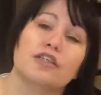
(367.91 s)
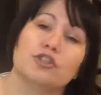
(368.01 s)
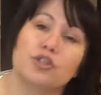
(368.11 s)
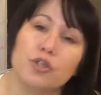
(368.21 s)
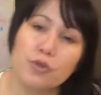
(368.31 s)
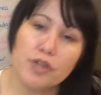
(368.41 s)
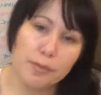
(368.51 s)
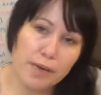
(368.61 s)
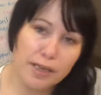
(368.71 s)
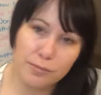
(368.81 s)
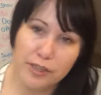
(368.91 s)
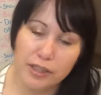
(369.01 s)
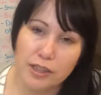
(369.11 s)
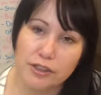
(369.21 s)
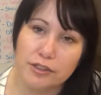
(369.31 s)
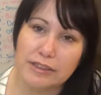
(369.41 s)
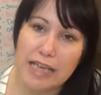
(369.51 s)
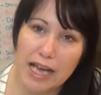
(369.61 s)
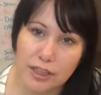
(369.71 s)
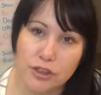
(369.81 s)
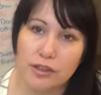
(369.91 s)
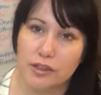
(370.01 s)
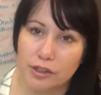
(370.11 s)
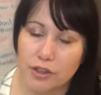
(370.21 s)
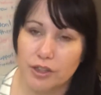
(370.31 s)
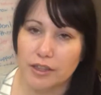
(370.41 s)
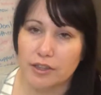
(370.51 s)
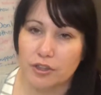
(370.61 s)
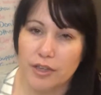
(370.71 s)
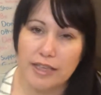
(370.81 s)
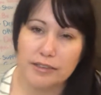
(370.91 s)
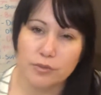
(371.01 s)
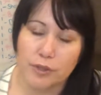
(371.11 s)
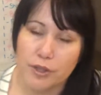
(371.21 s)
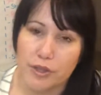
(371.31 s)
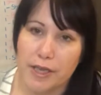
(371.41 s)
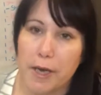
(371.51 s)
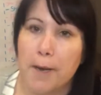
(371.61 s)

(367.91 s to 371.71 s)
Do you think Madame Rhinoceros actually looked good in the dress? What do you think?